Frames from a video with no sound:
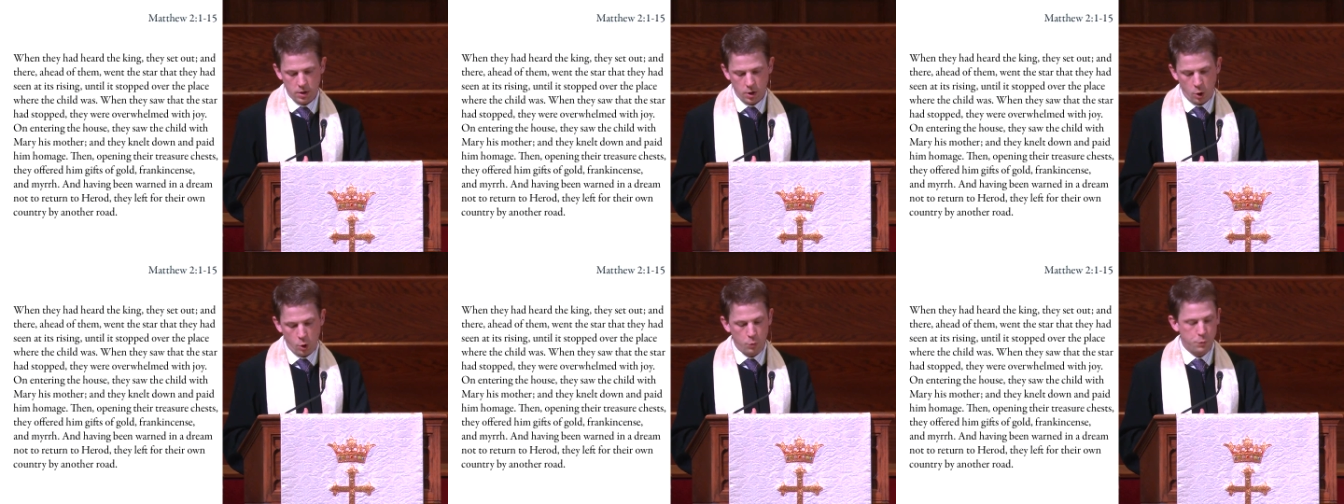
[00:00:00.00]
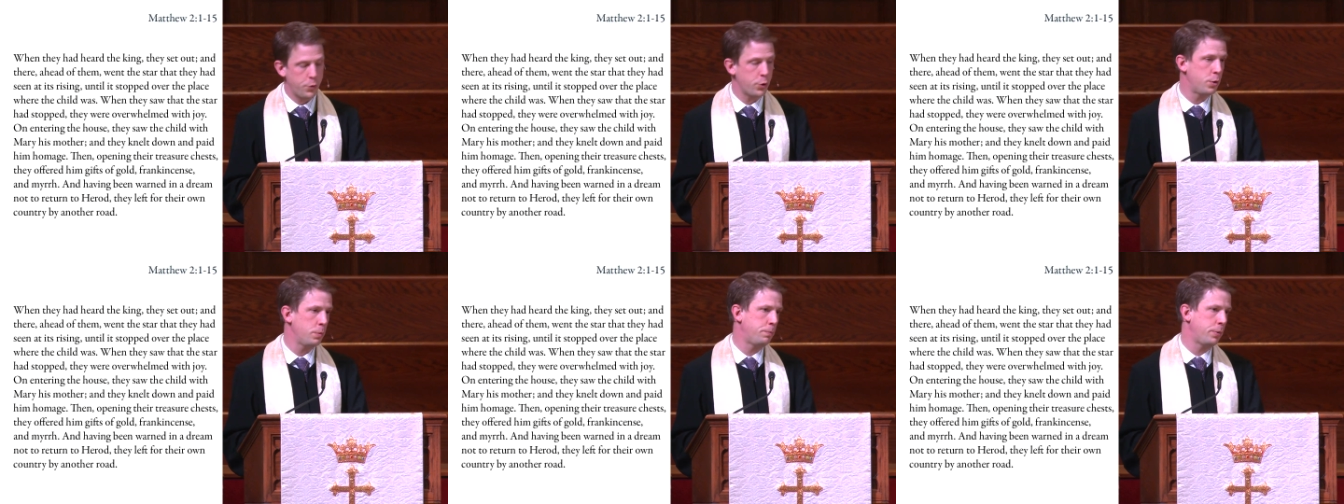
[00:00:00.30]

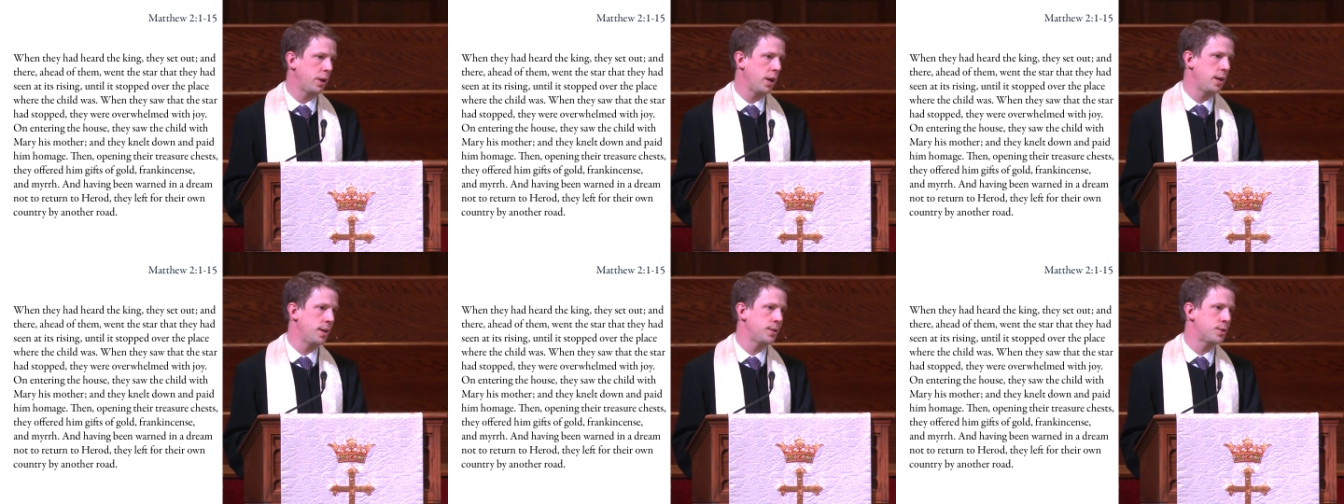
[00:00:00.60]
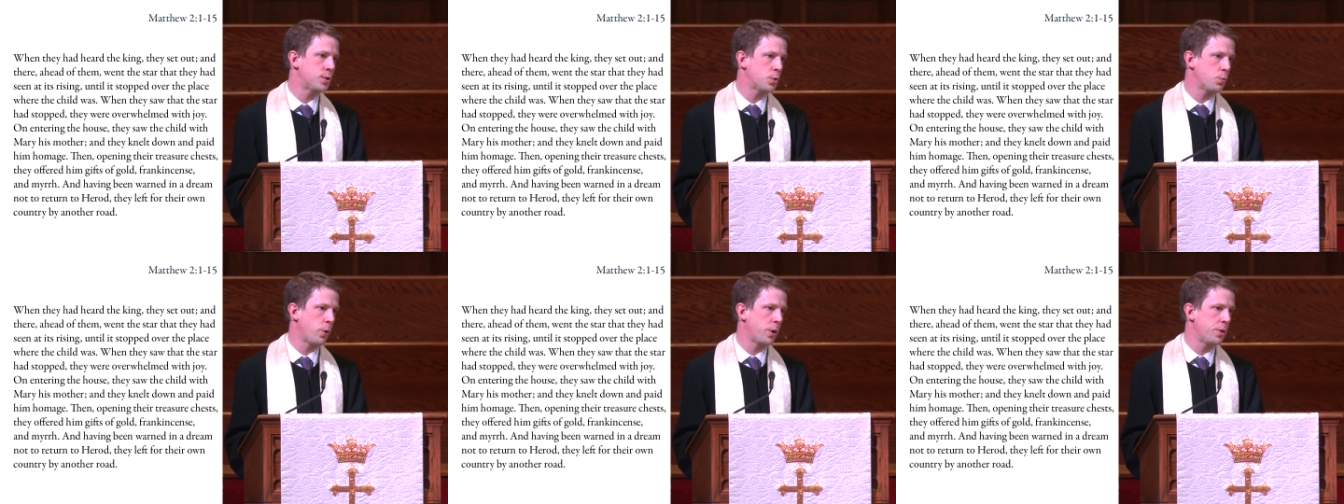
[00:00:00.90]
over the
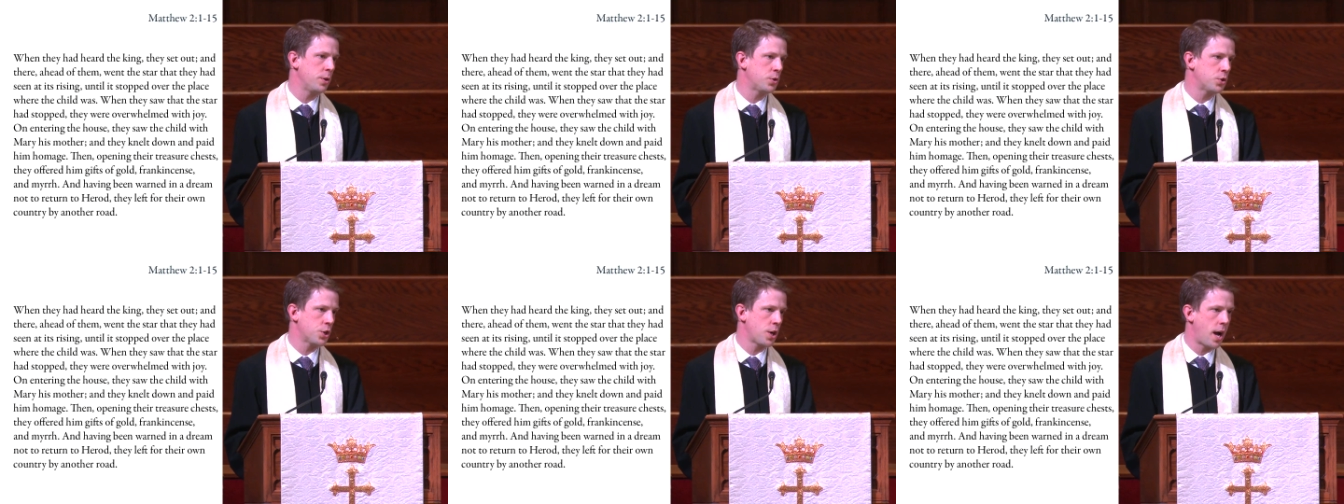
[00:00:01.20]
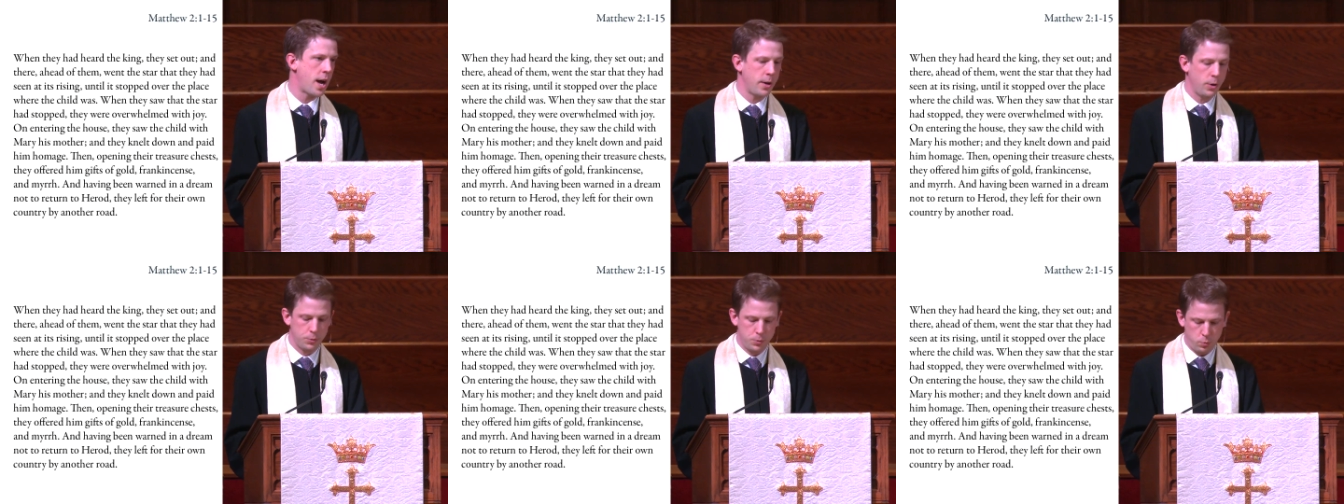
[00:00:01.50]
place where the
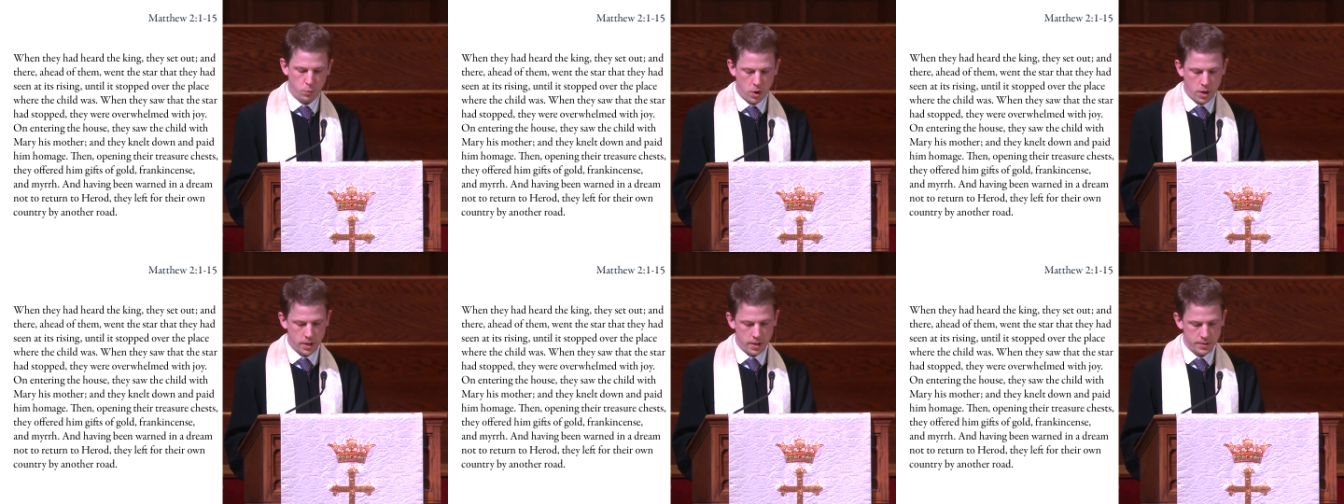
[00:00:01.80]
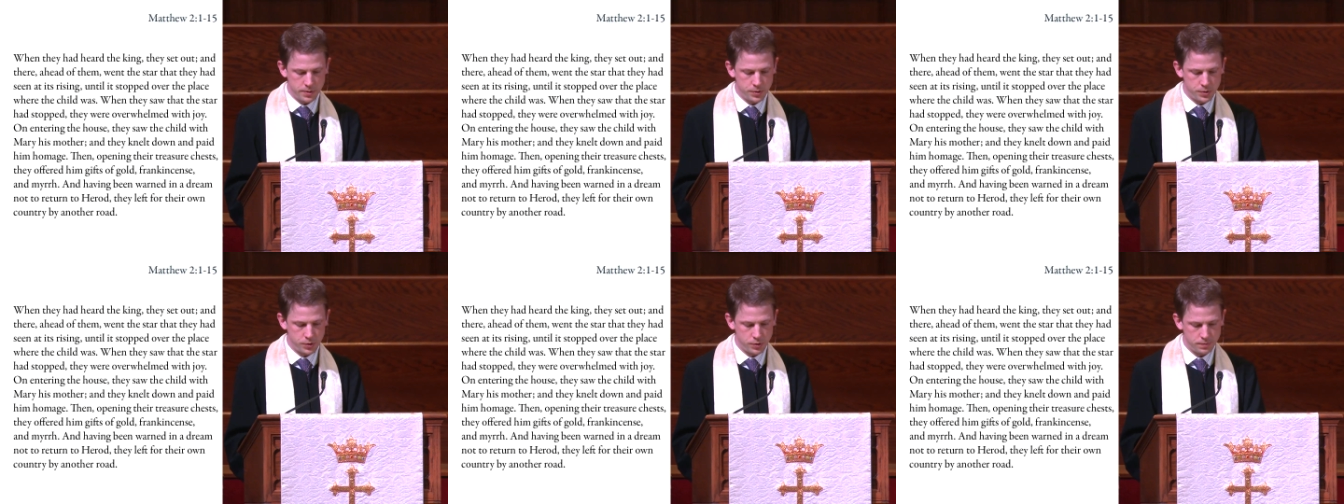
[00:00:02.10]
child
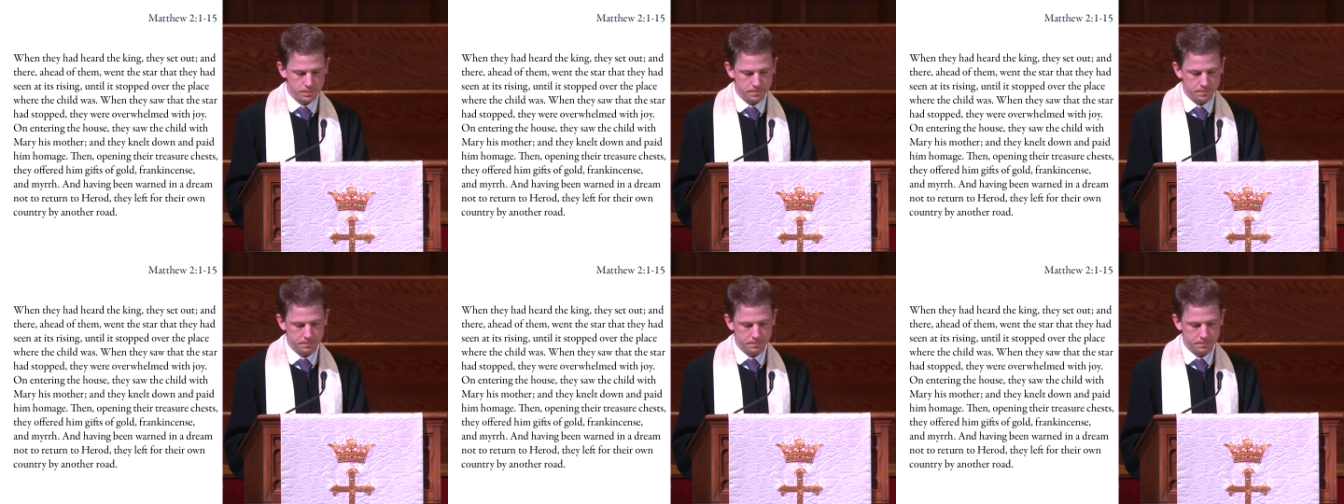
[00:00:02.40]
was.